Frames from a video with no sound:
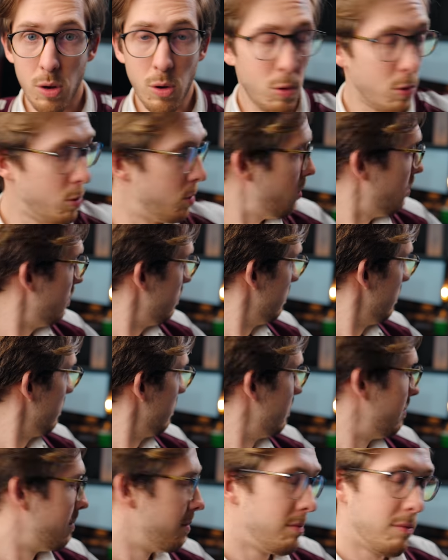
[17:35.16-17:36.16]
Oh,
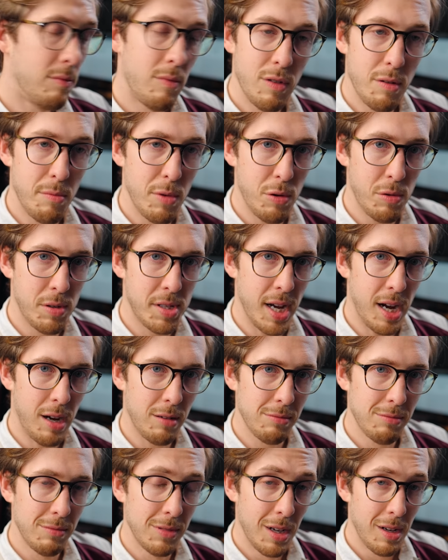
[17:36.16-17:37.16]
the moon's out.
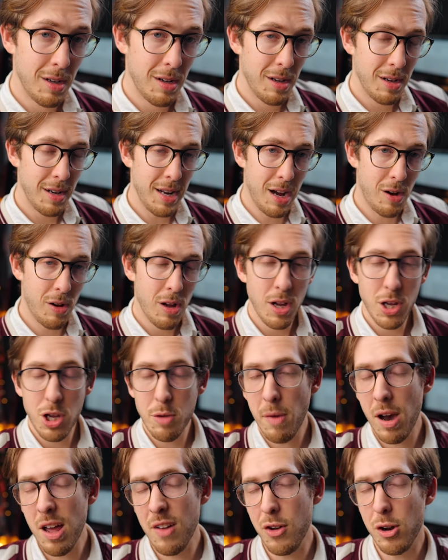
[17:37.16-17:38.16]
Now, you
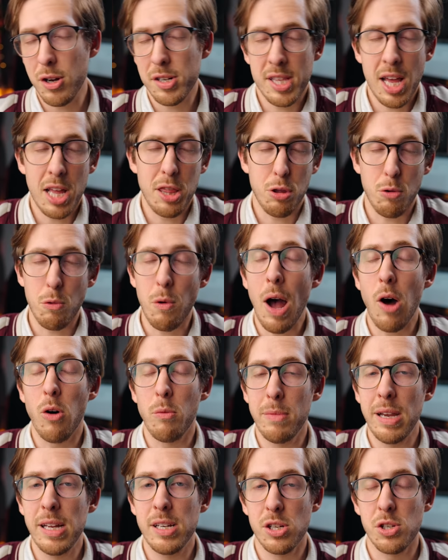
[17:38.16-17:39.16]
might have noticed that throughout
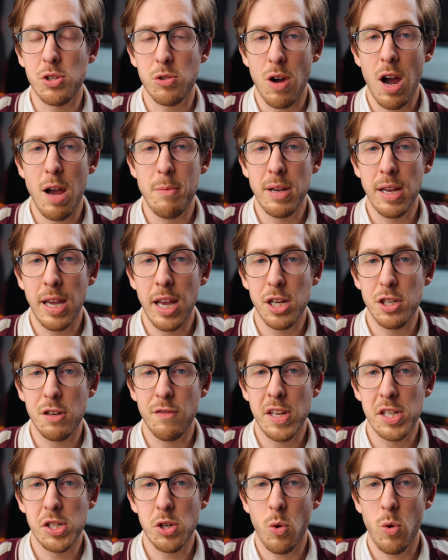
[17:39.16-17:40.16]
me describing each of
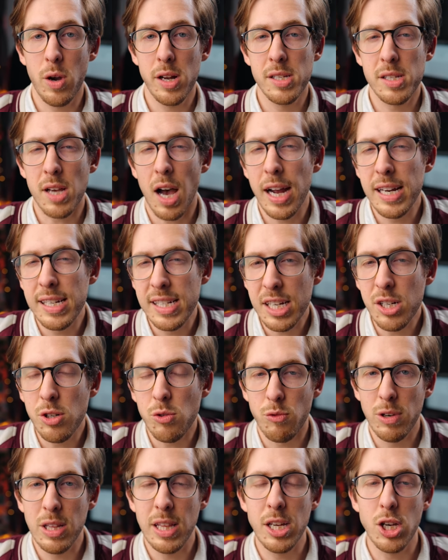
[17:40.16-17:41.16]
these coins, I didn't
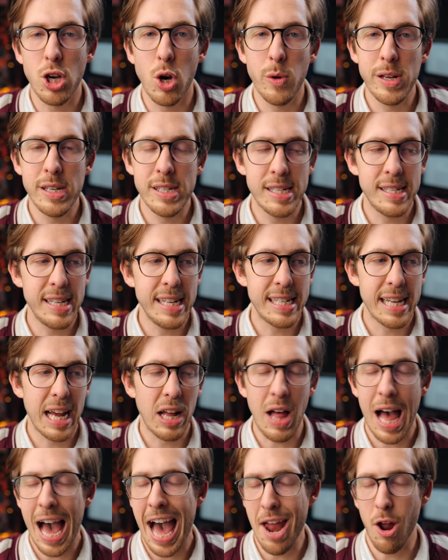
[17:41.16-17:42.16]
really go into
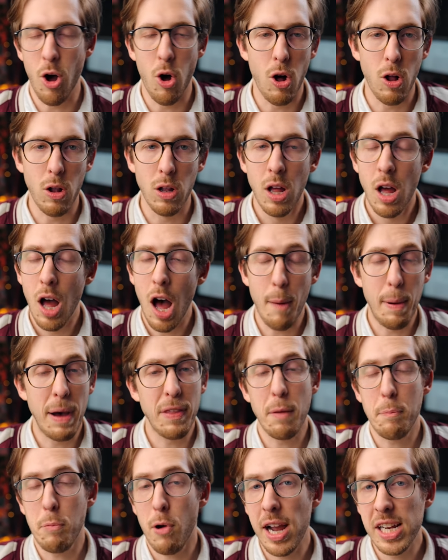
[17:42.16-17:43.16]
detail at all about
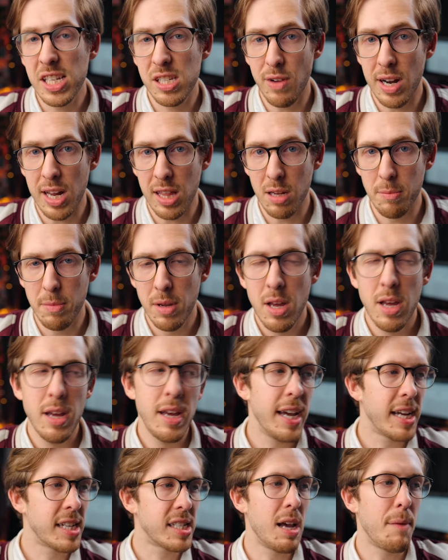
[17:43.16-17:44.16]
the price of any of them,
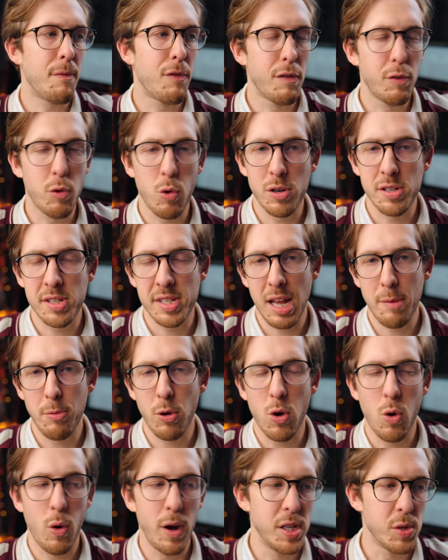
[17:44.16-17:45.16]
except for, of course,
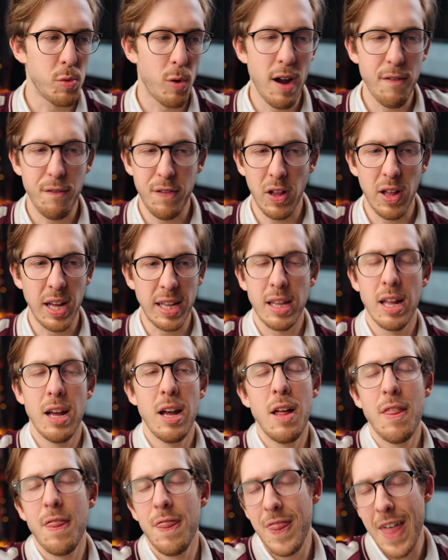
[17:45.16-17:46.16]
stablecoins, where I feel like
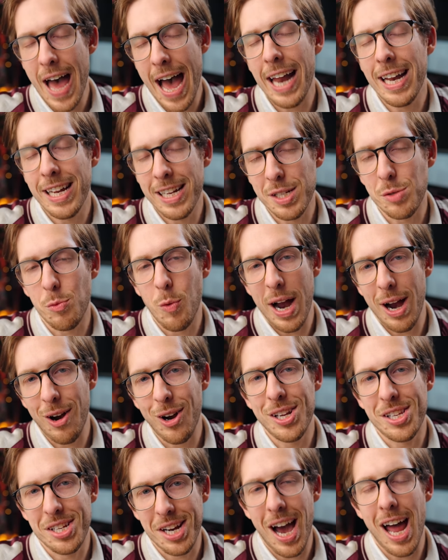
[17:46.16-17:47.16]
that is where
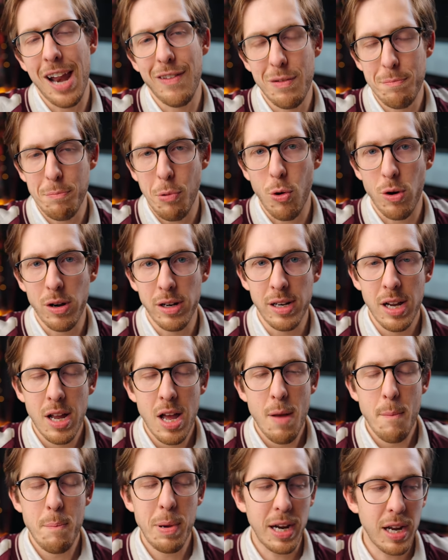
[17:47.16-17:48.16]
it's kind of important.
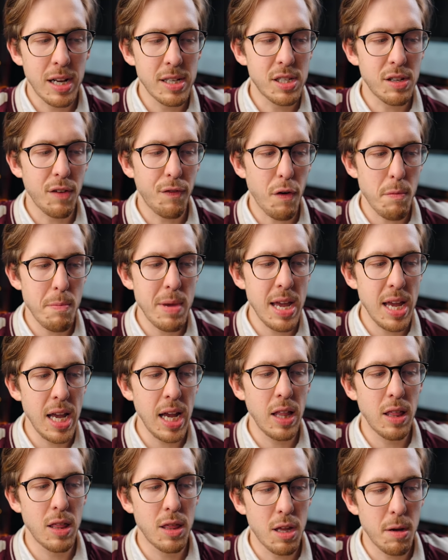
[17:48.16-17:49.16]
Because for
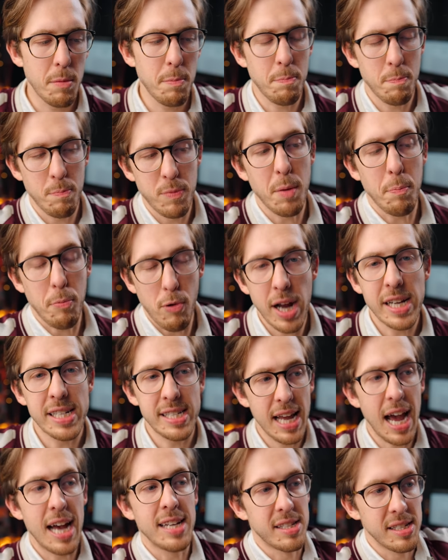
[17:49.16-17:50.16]
me, the price,
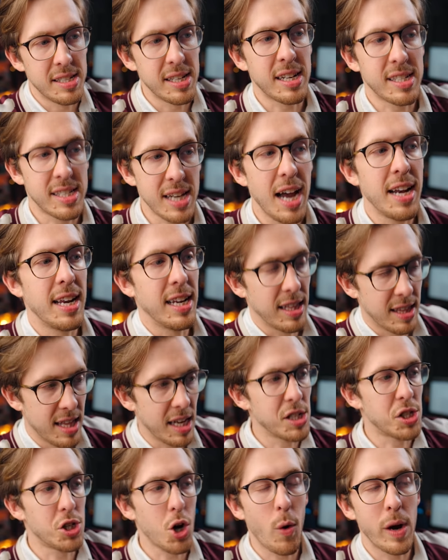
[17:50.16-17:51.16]
yes, is exciting,
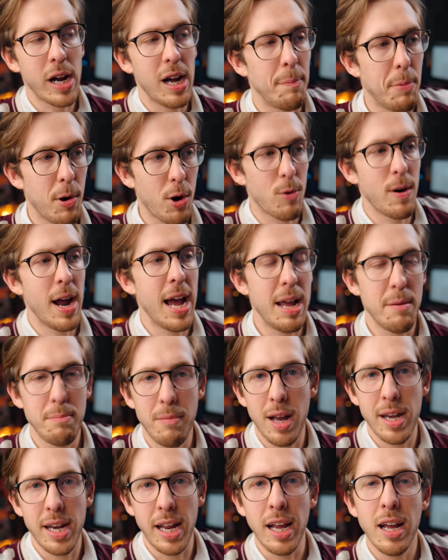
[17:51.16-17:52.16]
things going up, hooray,
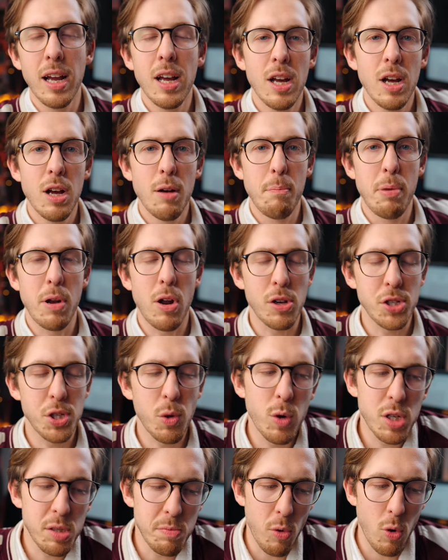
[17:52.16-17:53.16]
money. But also
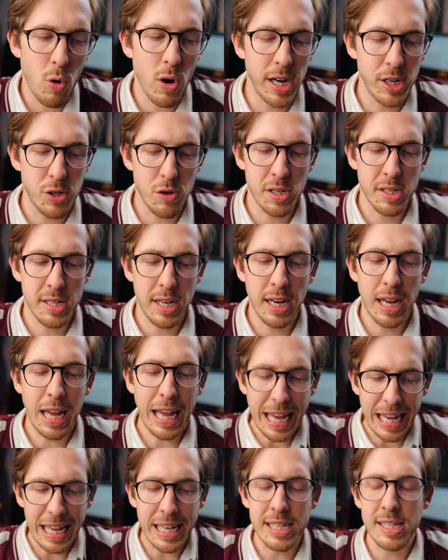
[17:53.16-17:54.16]
what's more interesting
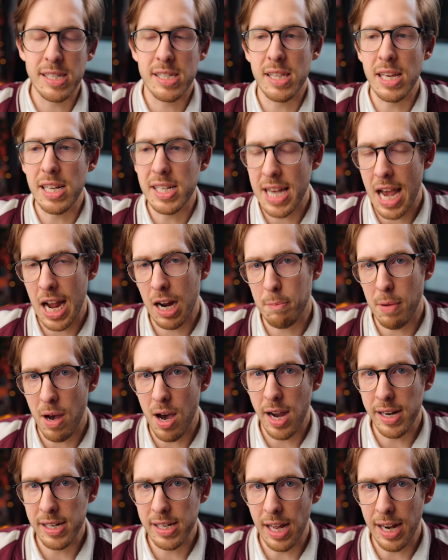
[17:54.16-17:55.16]
is the tech
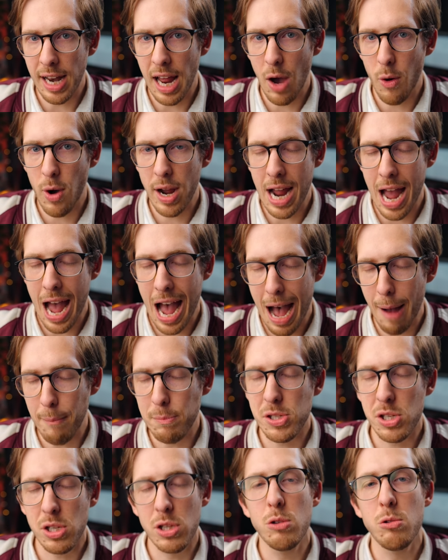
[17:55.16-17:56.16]
behind it and how I
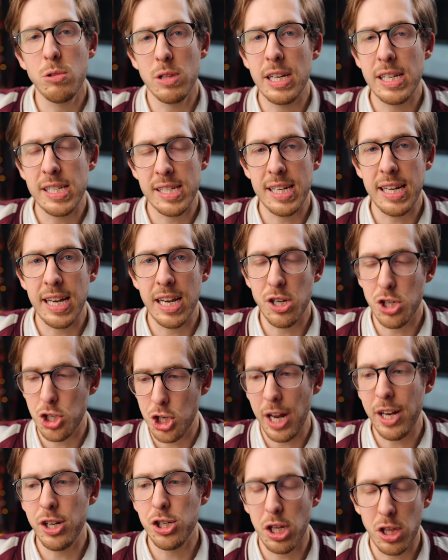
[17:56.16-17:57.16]
absolutely see it
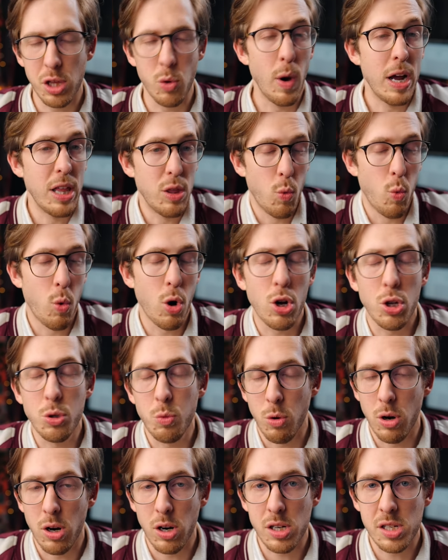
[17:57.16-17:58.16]
changing the way the world
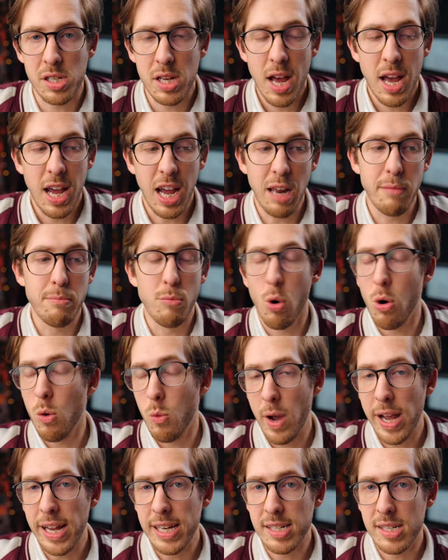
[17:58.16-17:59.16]
works in more
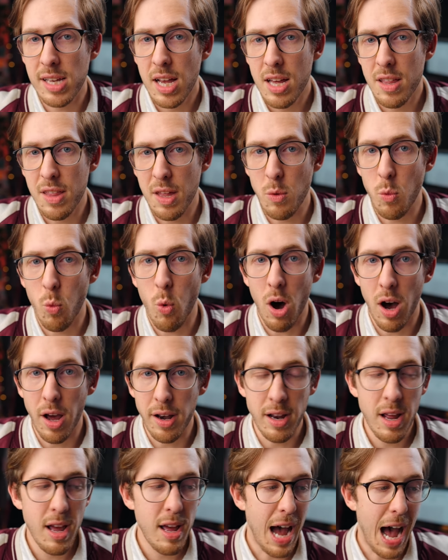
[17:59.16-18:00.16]
ways than one.